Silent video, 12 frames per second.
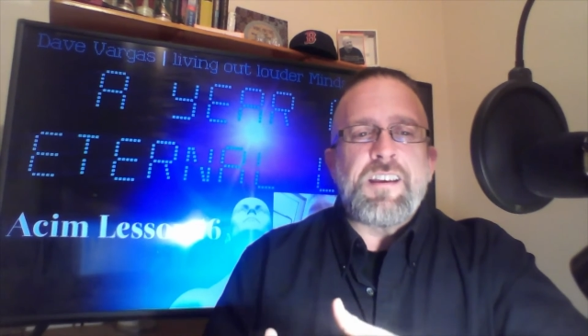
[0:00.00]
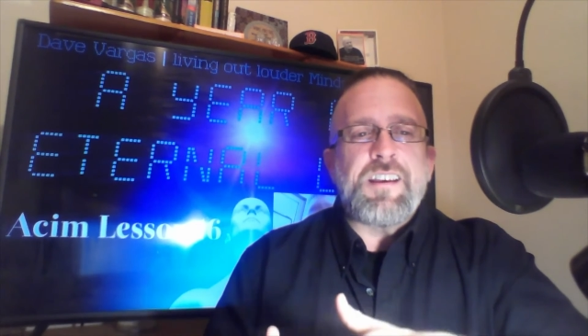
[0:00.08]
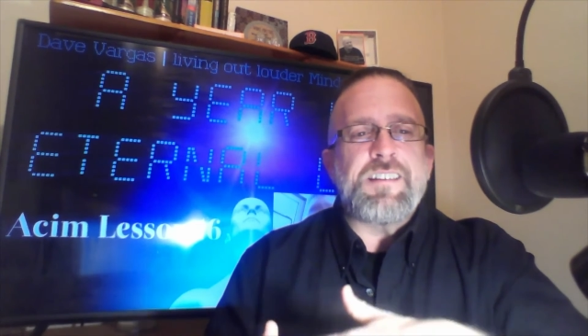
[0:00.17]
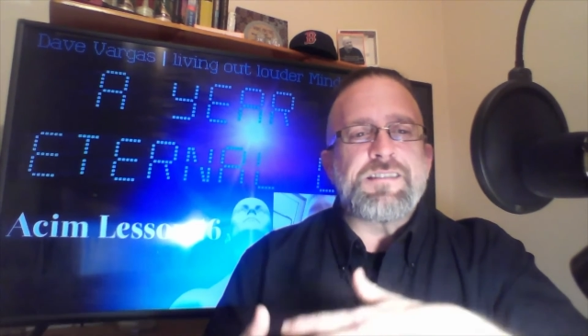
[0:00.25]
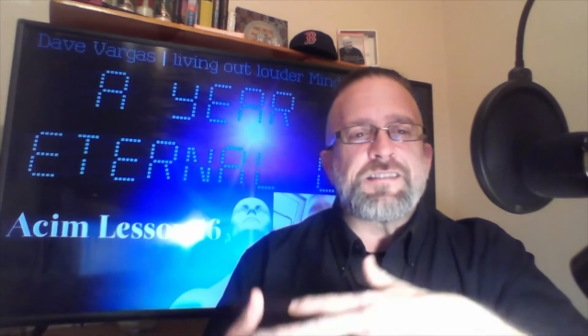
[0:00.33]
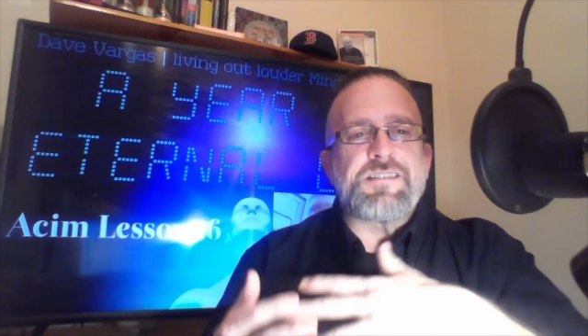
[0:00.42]

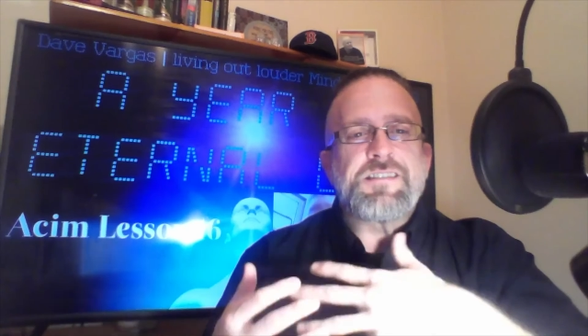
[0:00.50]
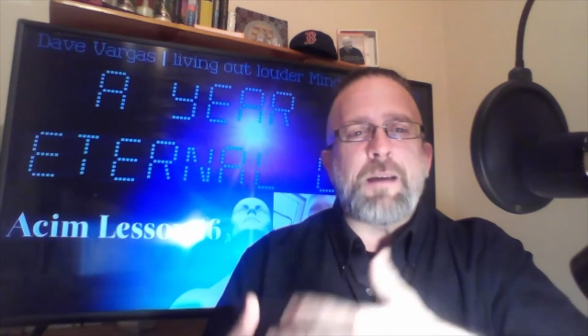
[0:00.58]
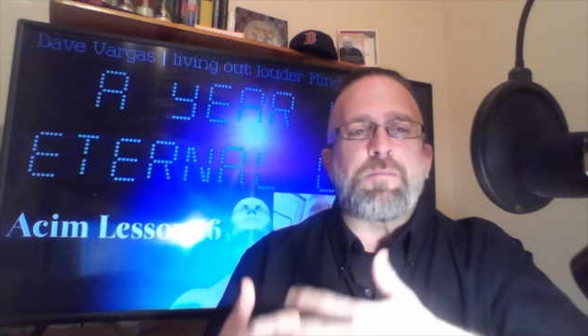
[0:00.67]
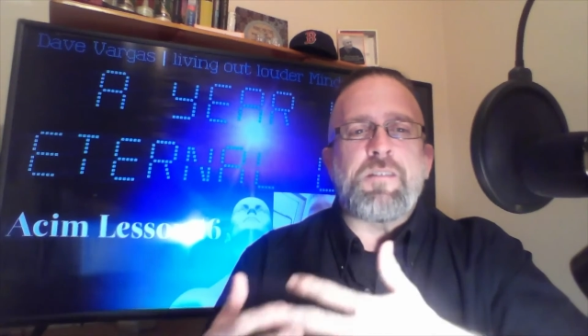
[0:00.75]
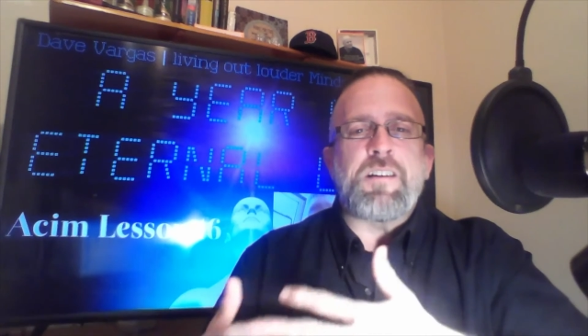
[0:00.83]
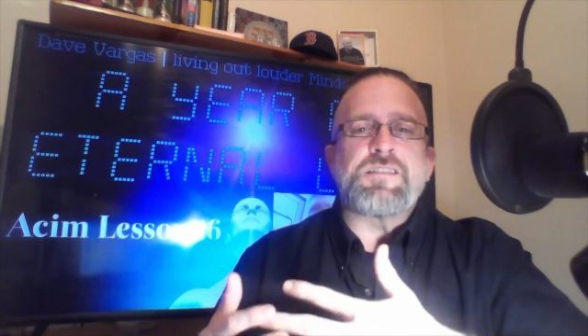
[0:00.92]
is
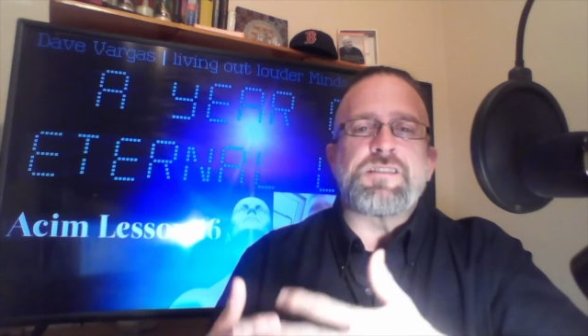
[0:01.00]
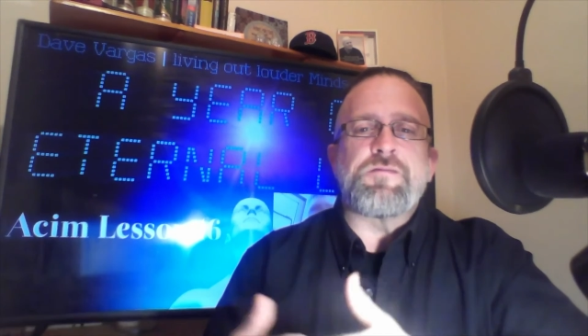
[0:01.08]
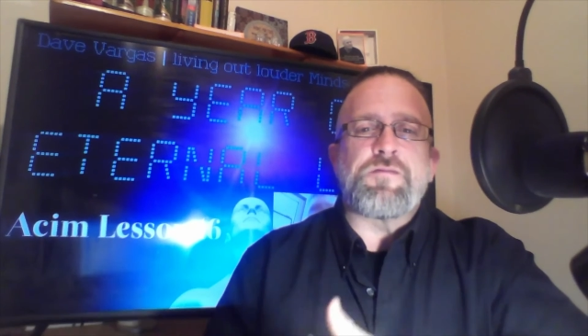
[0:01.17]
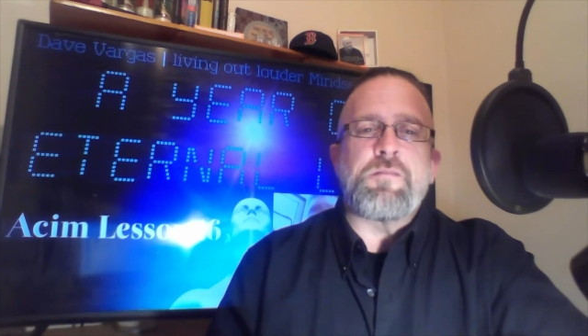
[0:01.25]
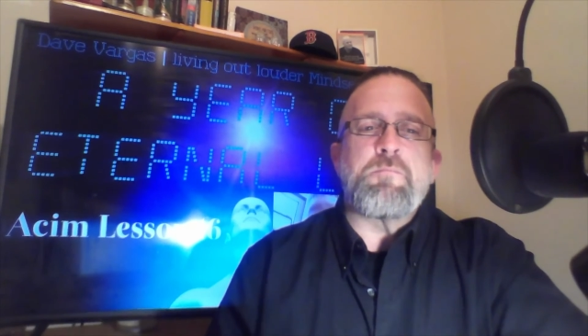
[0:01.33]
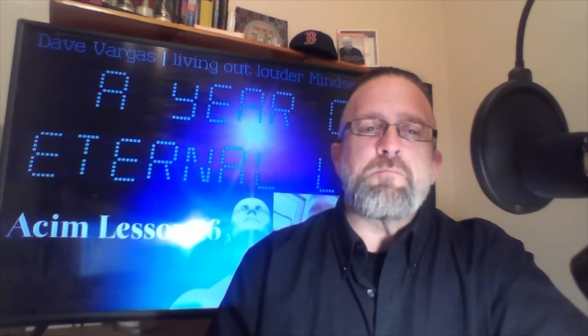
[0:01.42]
separation
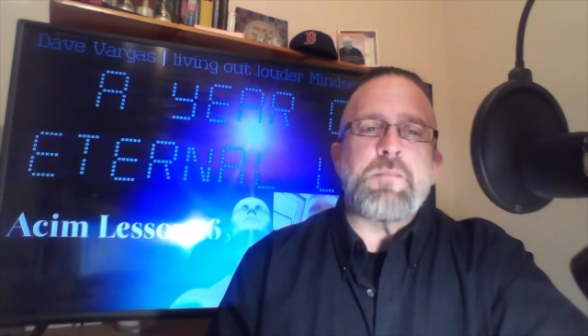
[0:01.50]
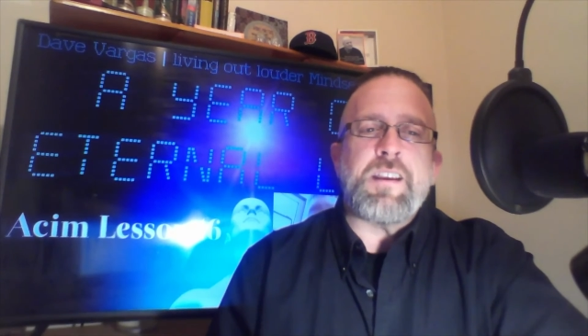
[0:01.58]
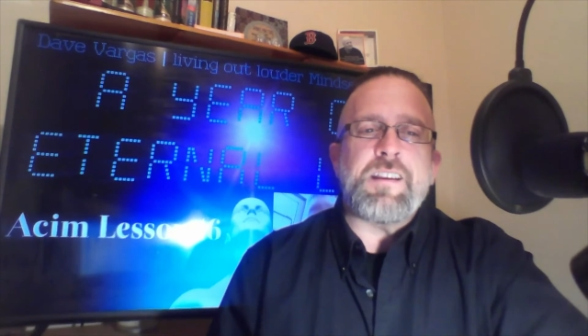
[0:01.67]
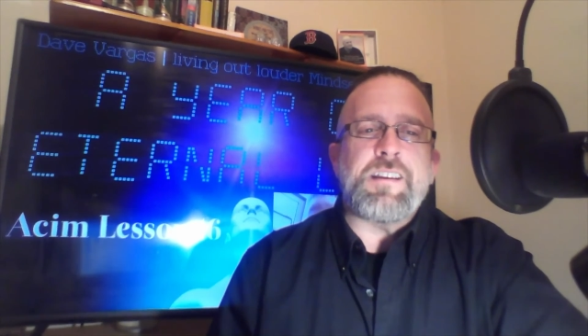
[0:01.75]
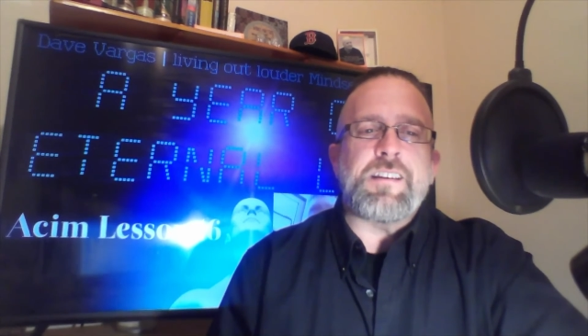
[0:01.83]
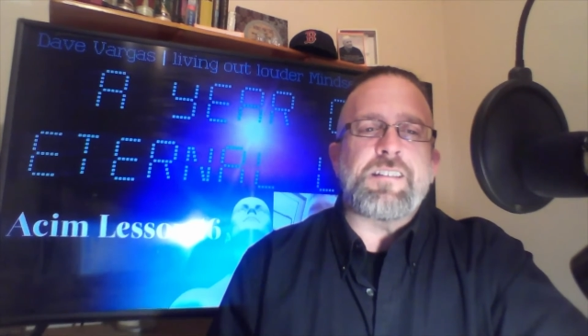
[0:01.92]
from
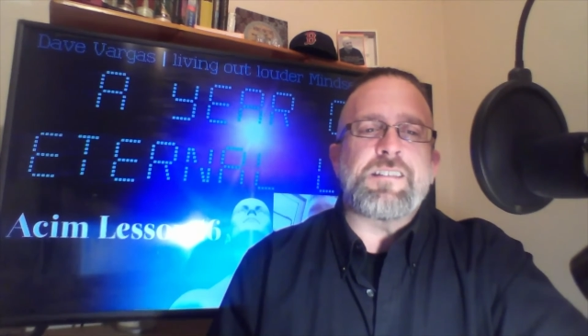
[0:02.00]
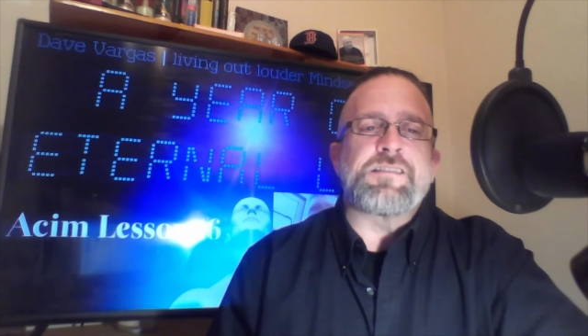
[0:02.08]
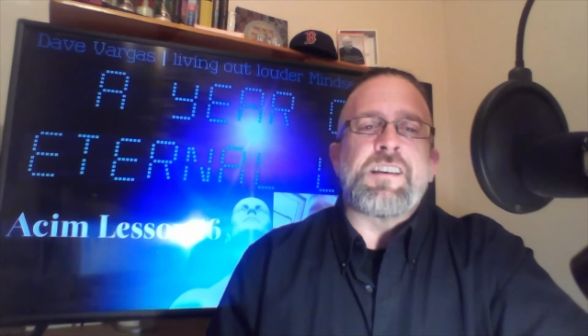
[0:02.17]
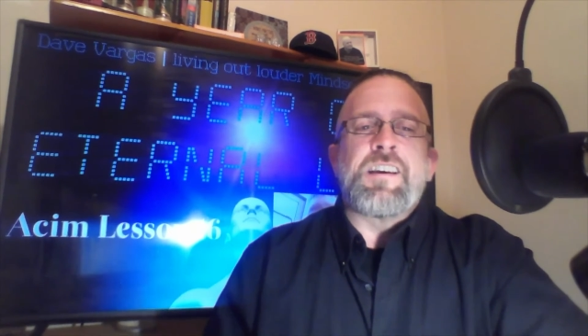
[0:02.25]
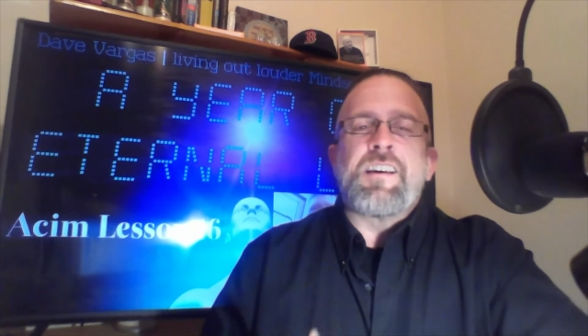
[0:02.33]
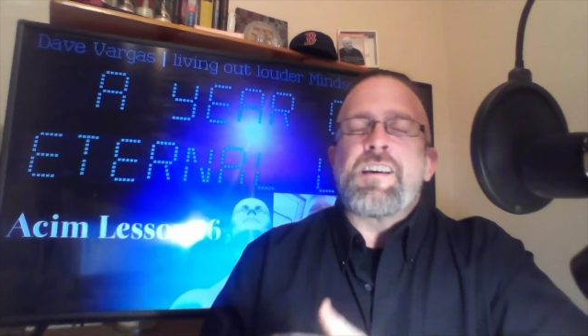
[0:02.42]
meaning, is